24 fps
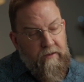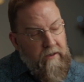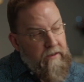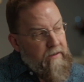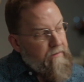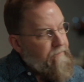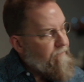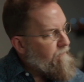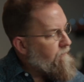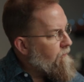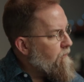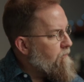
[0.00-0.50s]

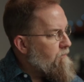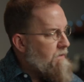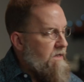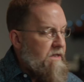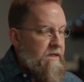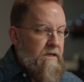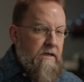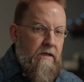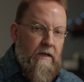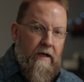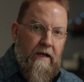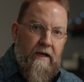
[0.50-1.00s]
and for
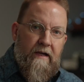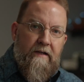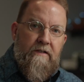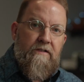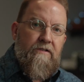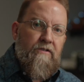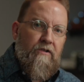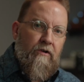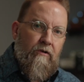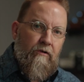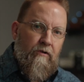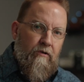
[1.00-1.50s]
me,
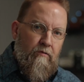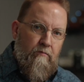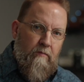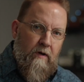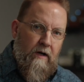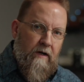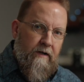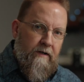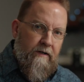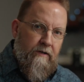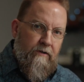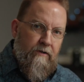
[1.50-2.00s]
external
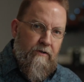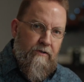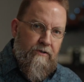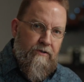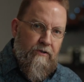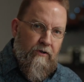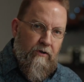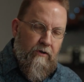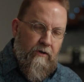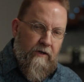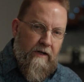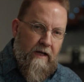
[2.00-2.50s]
monitors
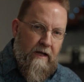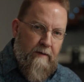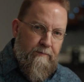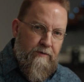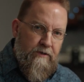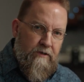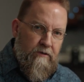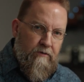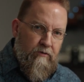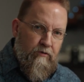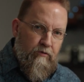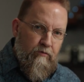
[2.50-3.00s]
are an
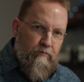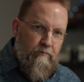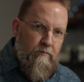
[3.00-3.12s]
absolute